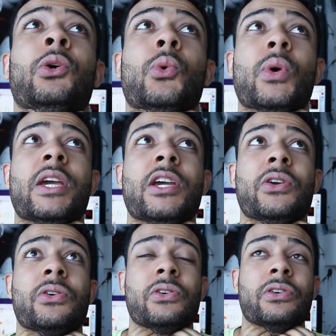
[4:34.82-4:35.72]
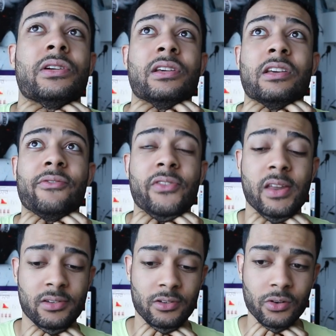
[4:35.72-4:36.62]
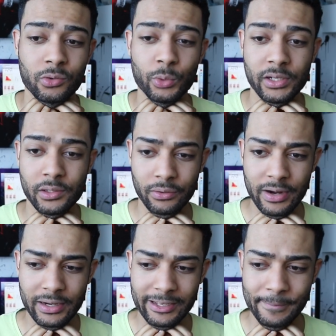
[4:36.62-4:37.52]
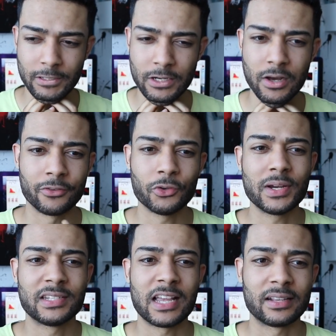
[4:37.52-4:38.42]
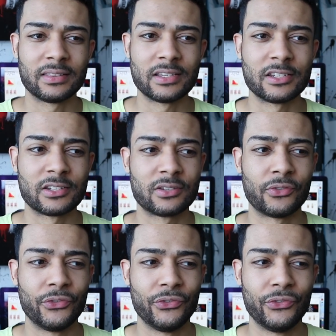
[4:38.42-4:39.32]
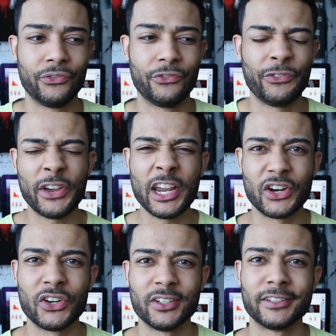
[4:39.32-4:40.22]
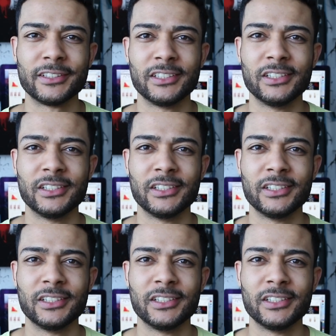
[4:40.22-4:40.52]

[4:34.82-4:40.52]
weird, if it hasn't gotten weird already. You know, I've always had this fear